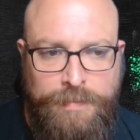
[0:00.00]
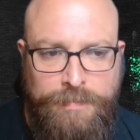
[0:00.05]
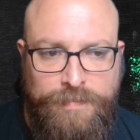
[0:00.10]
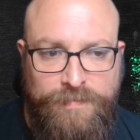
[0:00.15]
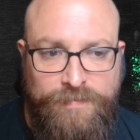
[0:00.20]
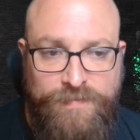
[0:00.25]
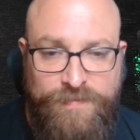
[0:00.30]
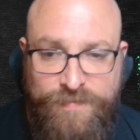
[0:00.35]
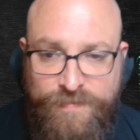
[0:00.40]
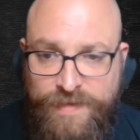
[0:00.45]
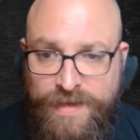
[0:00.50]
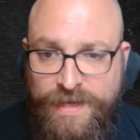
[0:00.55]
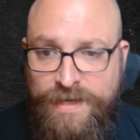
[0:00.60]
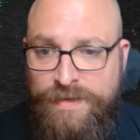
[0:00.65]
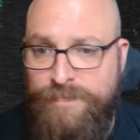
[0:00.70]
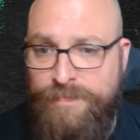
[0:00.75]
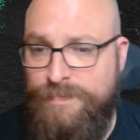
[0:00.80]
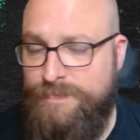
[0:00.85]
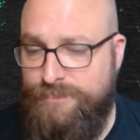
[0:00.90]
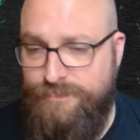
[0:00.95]

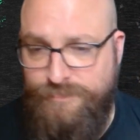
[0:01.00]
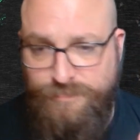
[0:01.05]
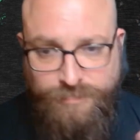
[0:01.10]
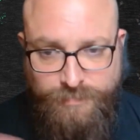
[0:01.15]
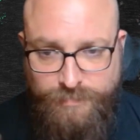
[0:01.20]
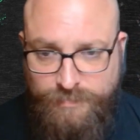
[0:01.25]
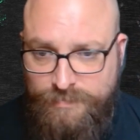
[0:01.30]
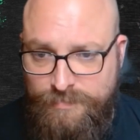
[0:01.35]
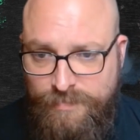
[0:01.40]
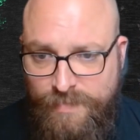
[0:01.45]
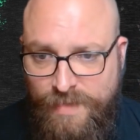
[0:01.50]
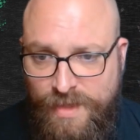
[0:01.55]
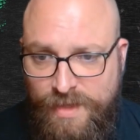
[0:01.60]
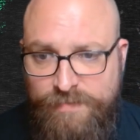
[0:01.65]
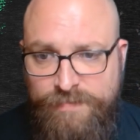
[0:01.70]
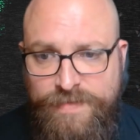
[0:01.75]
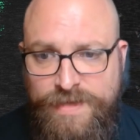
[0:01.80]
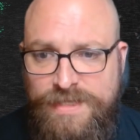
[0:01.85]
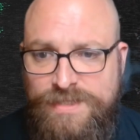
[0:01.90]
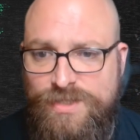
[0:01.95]
Fear
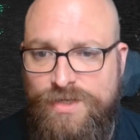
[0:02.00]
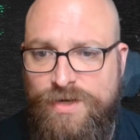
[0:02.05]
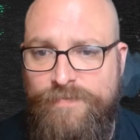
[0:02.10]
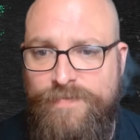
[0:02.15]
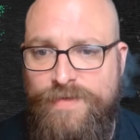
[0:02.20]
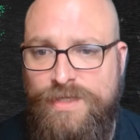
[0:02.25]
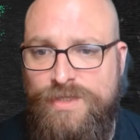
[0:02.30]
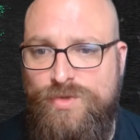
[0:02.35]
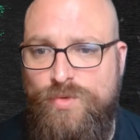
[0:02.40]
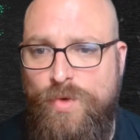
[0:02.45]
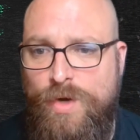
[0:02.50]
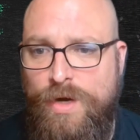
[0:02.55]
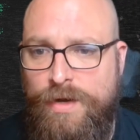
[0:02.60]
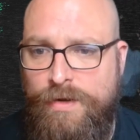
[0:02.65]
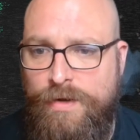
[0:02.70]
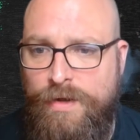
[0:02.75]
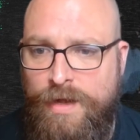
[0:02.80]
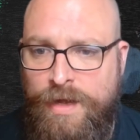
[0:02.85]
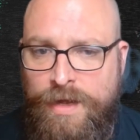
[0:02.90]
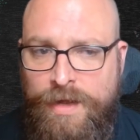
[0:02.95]
is an obvious
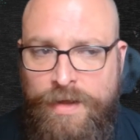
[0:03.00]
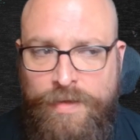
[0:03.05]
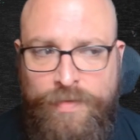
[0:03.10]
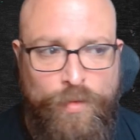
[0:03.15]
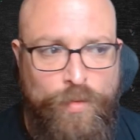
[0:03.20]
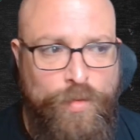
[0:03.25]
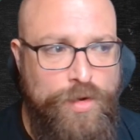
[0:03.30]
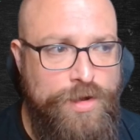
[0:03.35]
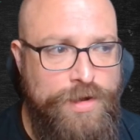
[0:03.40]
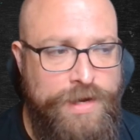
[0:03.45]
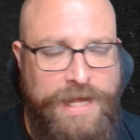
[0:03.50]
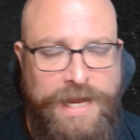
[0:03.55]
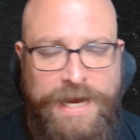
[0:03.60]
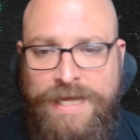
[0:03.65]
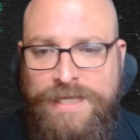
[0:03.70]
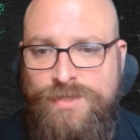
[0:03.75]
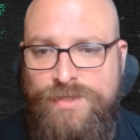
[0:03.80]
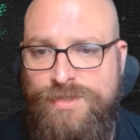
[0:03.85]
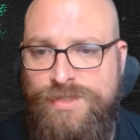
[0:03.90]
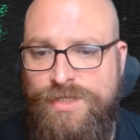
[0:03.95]
one. The word I
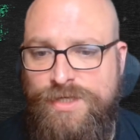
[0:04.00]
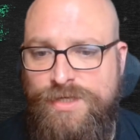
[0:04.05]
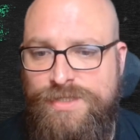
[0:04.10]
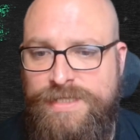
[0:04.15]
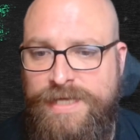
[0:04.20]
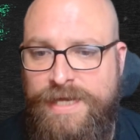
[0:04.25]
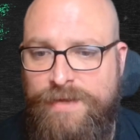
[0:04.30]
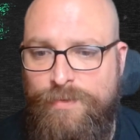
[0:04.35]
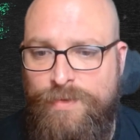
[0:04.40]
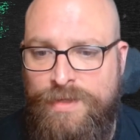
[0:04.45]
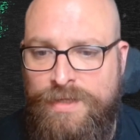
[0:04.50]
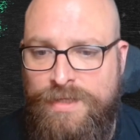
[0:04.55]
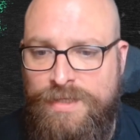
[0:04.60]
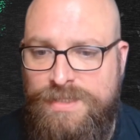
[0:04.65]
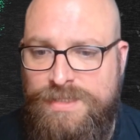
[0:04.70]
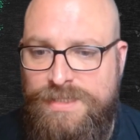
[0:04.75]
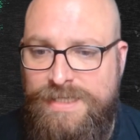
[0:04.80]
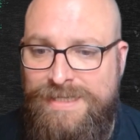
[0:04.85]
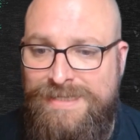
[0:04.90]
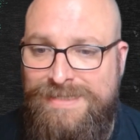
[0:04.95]
like to associate with
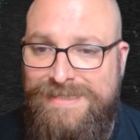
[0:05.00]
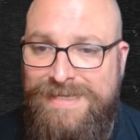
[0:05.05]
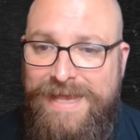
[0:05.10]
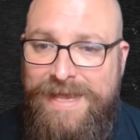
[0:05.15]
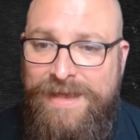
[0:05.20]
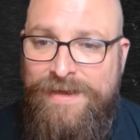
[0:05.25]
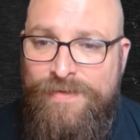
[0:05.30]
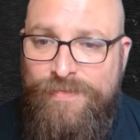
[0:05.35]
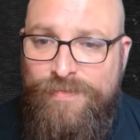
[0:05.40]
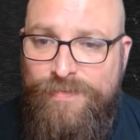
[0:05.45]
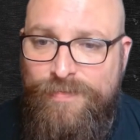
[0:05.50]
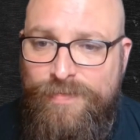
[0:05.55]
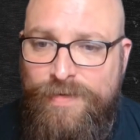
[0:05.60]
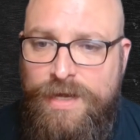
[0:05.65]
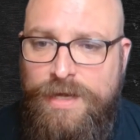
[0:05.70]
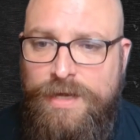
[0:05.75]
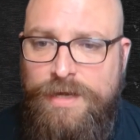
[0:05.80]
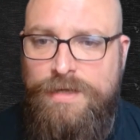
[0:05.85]
this is if.